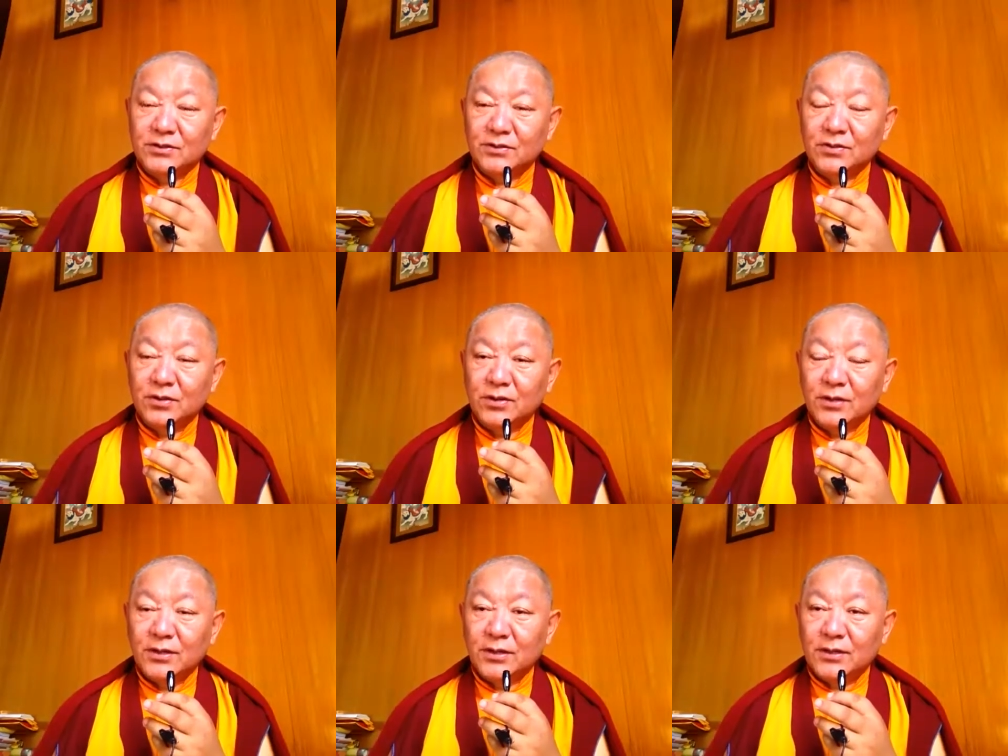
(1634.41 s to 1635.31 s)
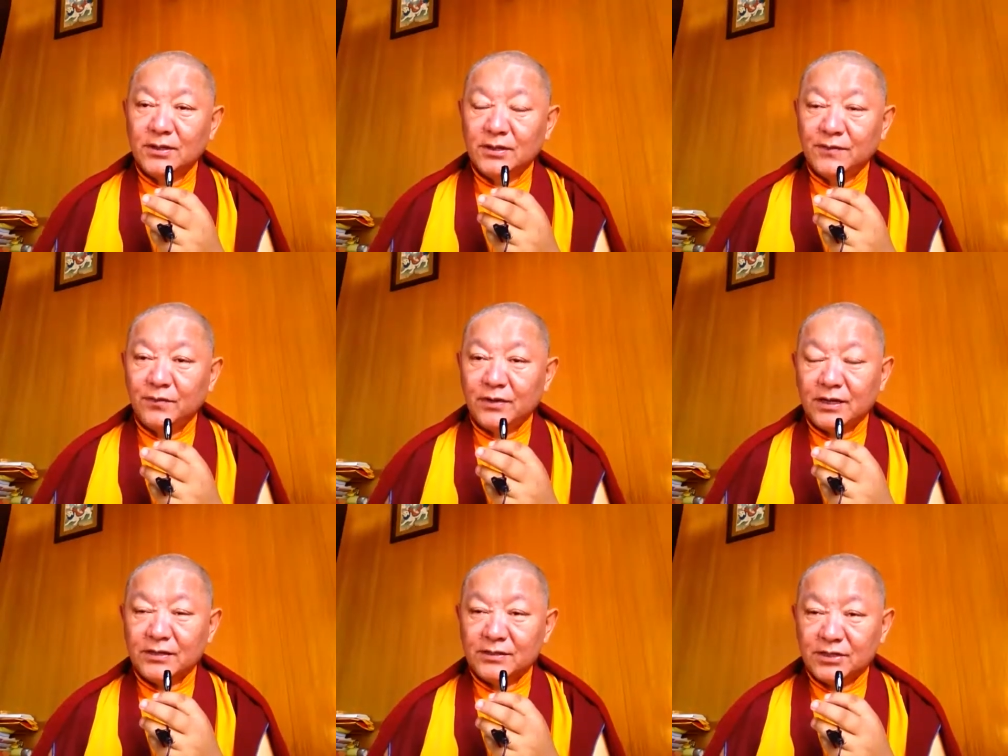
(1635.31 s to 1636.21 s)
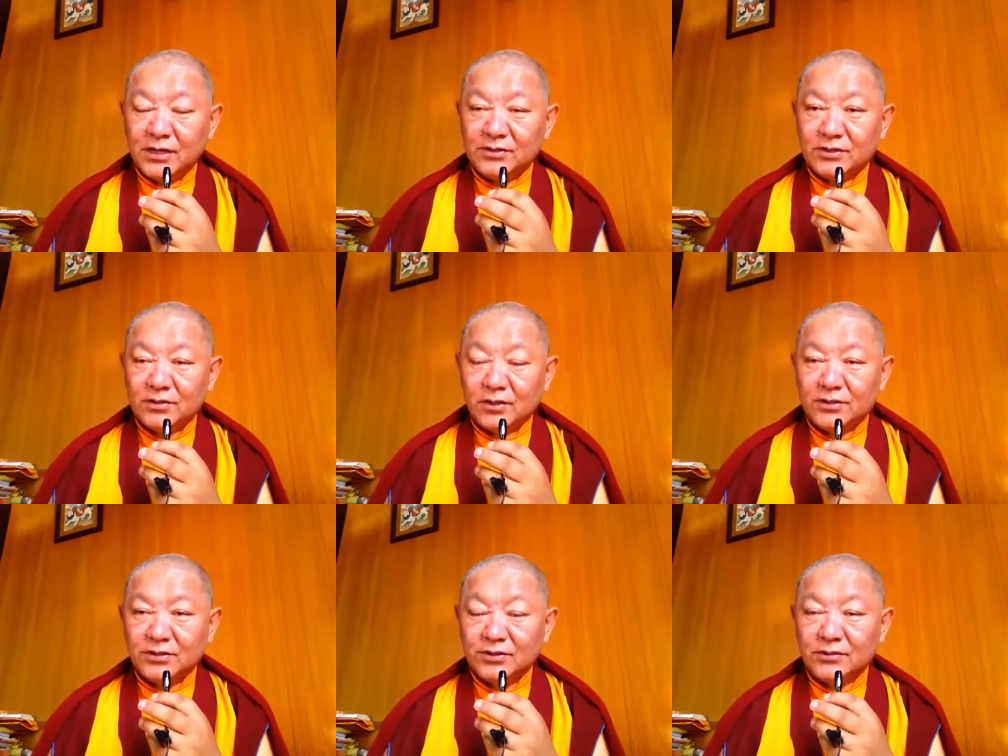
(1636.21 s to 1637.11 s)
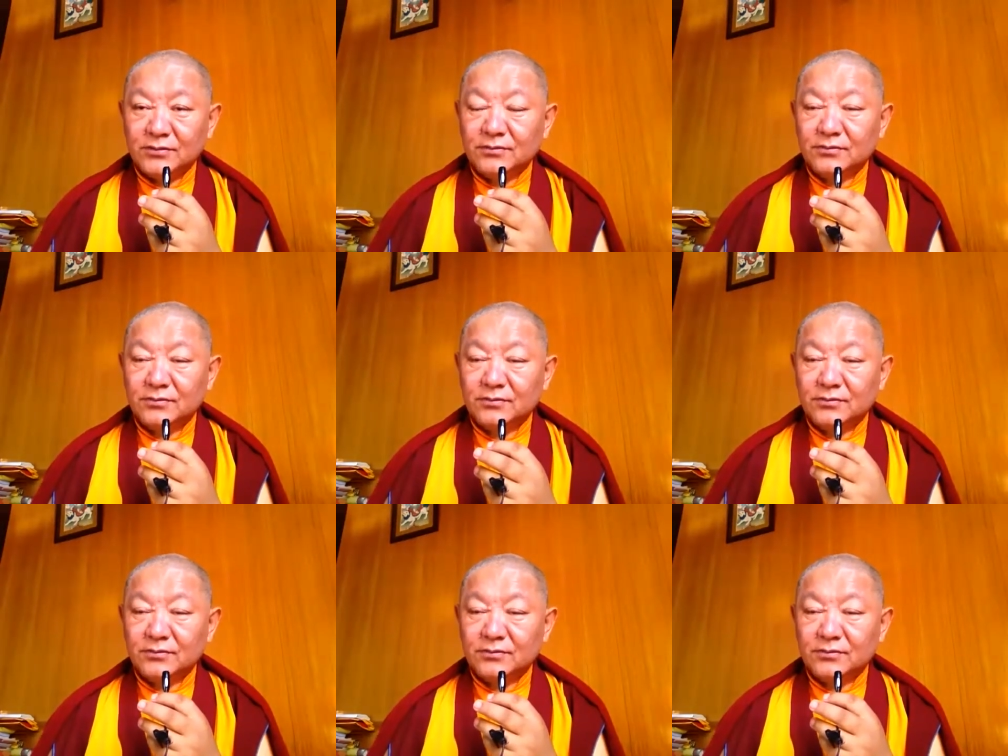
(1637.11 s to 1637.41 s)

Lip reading: So if you can change the condition,